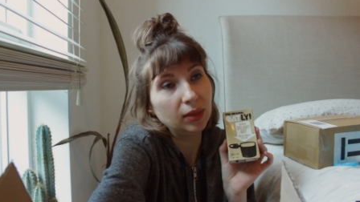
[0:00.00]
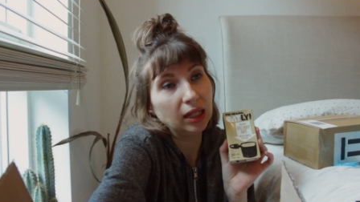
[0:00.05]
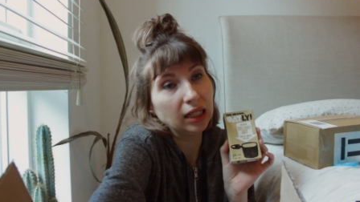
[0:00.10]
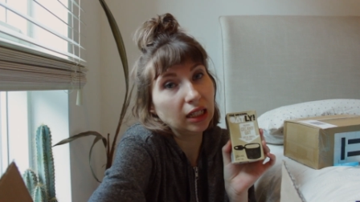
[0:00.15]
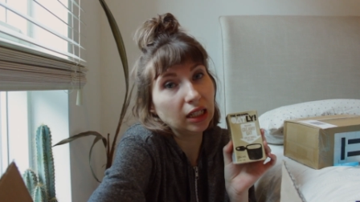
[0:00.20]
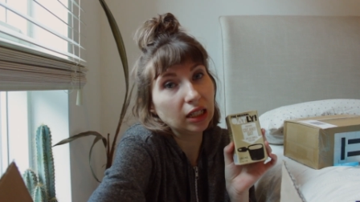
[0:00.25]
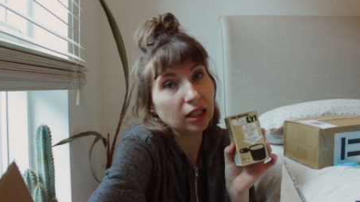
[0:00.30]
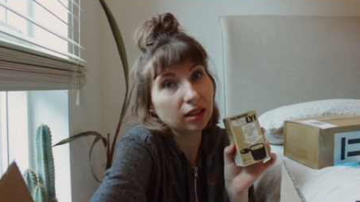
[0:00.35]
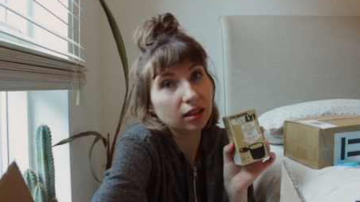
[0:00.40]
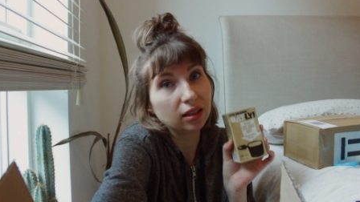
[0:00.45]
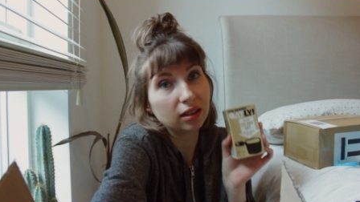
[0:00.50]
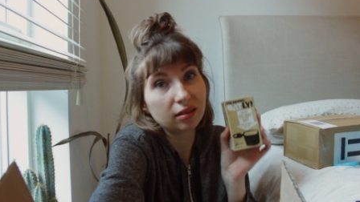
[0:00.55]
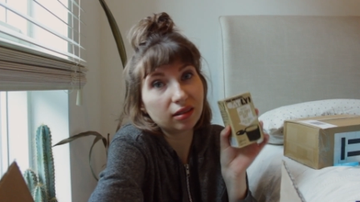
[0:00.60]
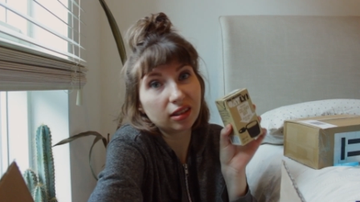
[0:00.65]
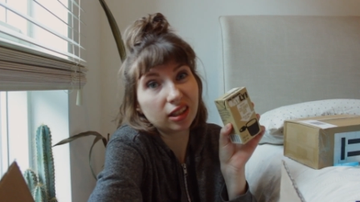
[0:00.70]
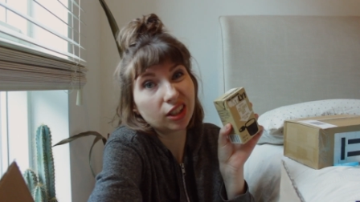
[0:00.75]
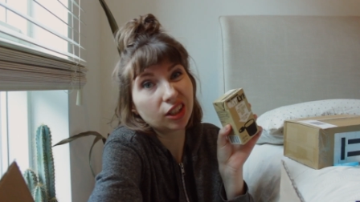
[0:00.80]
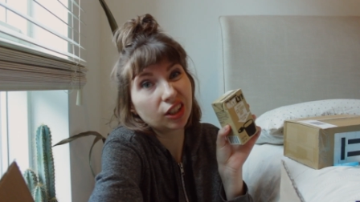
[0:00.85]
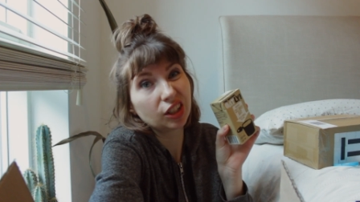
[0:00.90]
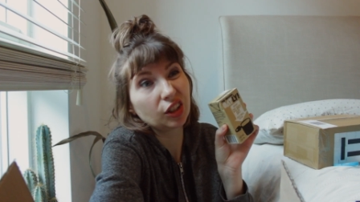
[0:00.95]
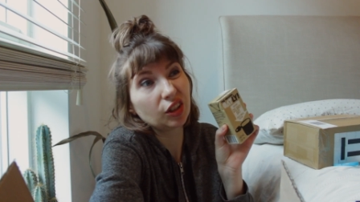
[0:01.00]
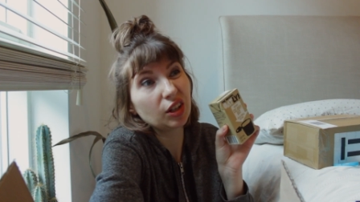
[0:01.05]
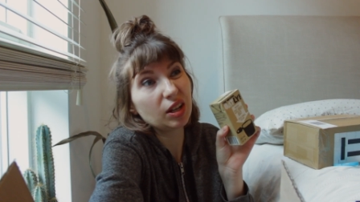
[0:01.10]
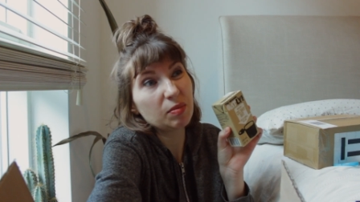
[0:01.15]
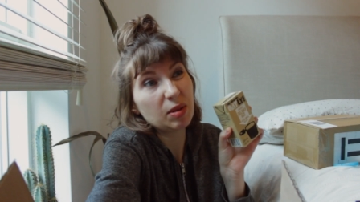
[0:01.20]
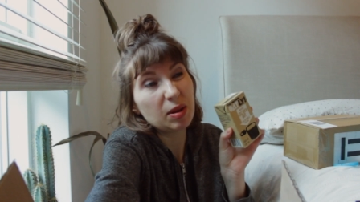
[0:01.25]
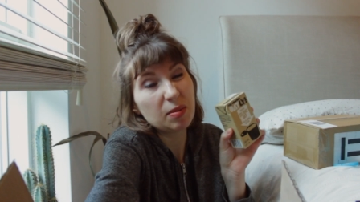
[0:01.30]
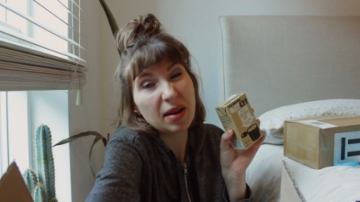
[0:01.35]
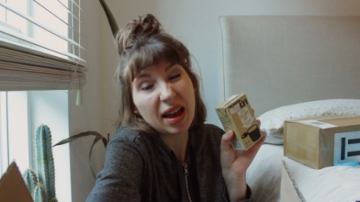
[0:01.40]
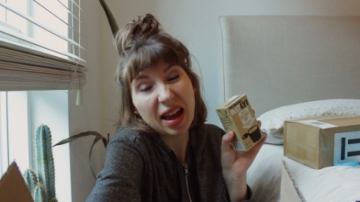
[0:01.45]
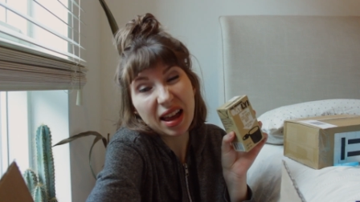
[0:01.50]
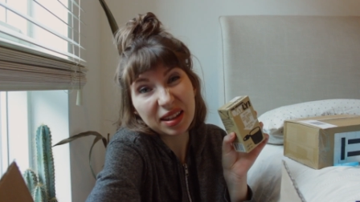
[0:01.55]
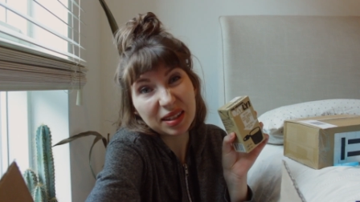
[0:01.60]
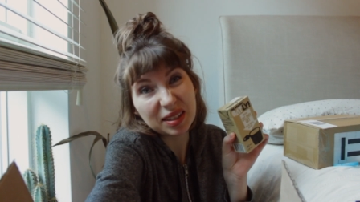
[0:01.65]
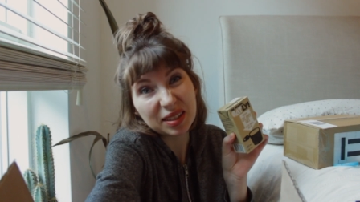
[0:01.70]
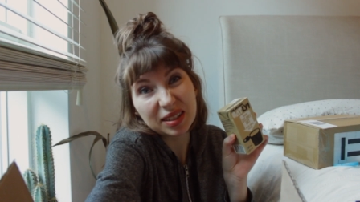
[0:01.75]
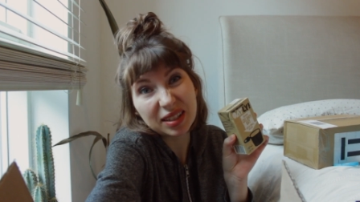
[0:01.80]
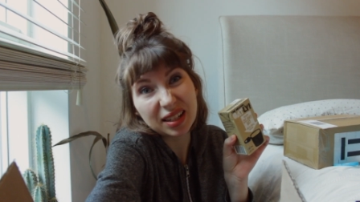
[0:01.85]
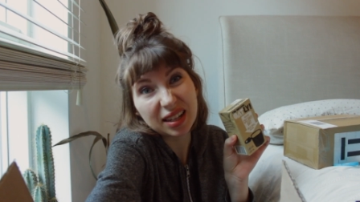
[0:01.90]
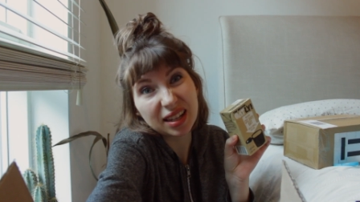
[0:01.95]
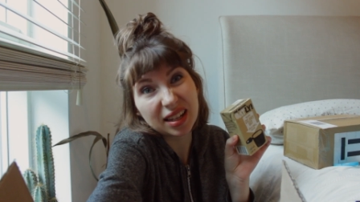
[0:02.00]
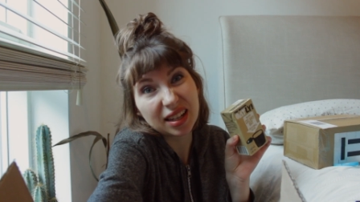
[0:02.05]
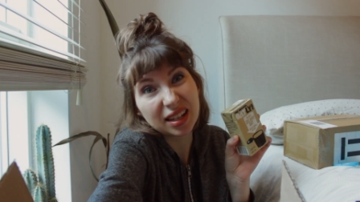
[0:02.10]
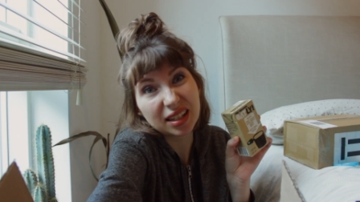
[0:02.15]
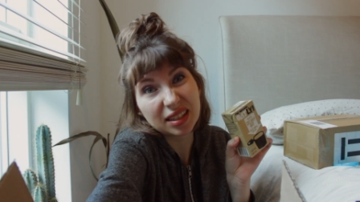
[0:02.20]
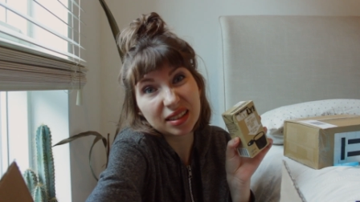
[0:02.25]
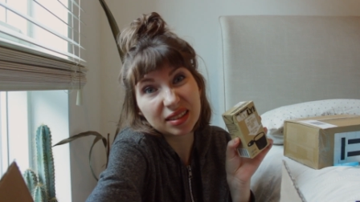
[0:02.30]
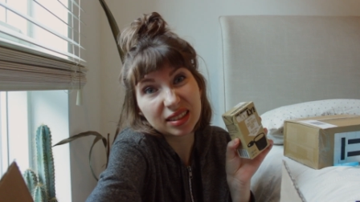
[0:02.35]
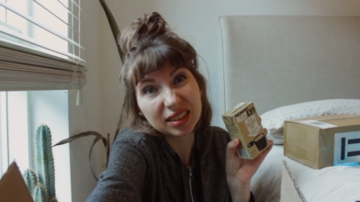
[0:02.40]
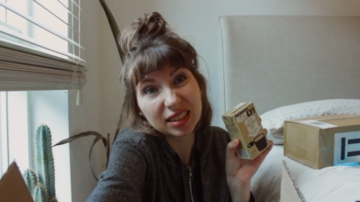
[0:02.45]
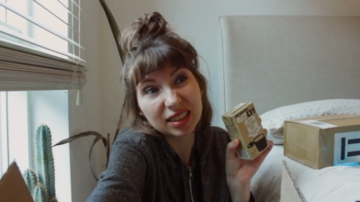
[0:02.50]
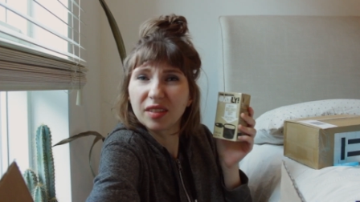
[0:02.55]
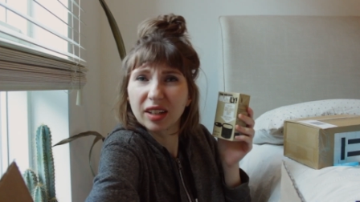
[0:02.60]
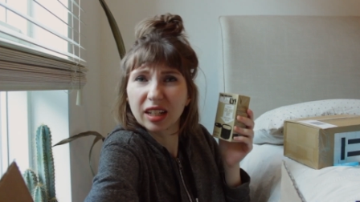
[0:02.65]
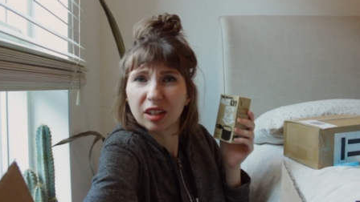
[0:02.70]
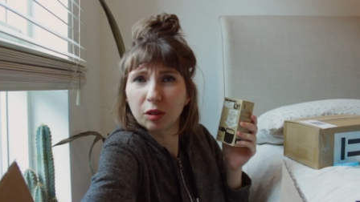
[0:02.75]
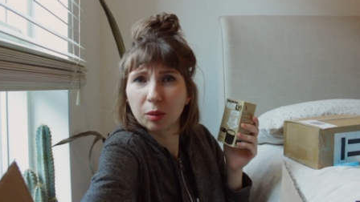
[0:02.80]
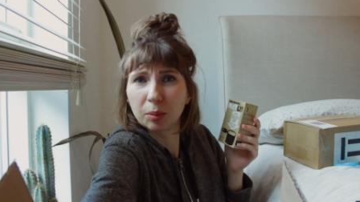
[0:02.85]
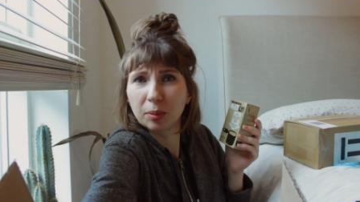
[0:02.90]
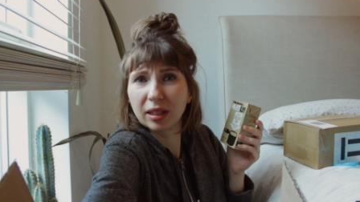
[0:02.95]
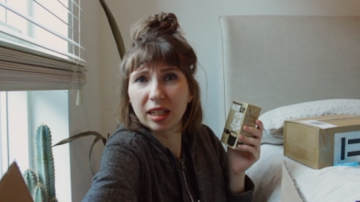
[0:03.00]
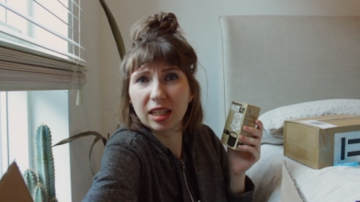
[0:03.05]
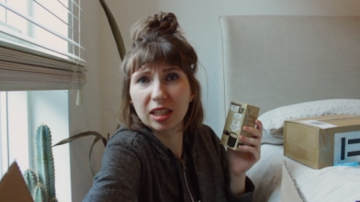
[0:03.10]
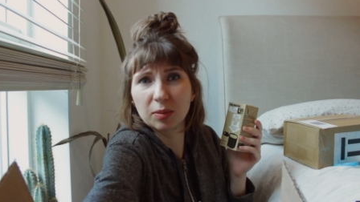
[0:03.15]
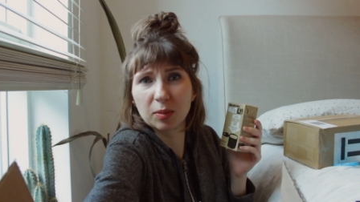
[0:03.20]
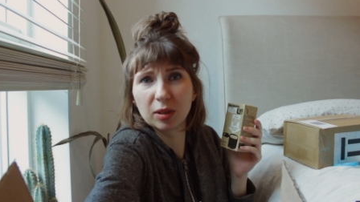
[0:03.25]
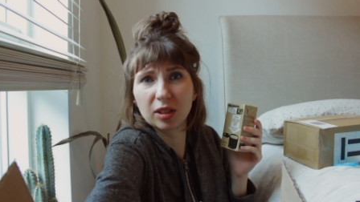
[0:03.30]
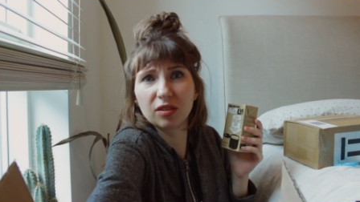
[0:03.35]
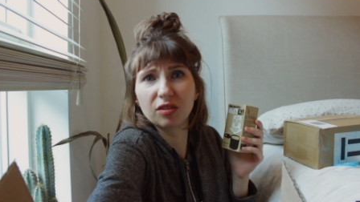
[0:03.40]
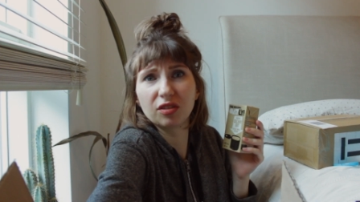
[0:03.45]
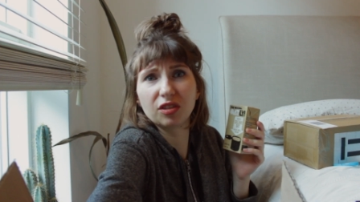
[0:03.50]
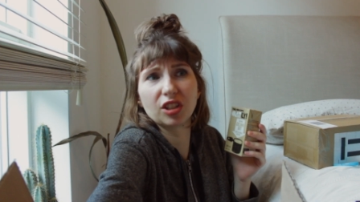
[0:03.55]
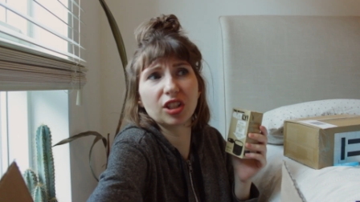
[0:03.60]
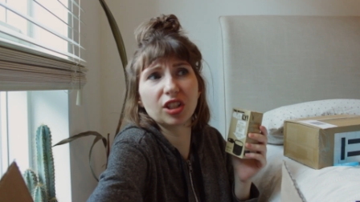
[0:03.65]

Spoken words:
making creamy pasta, kind of like a replacement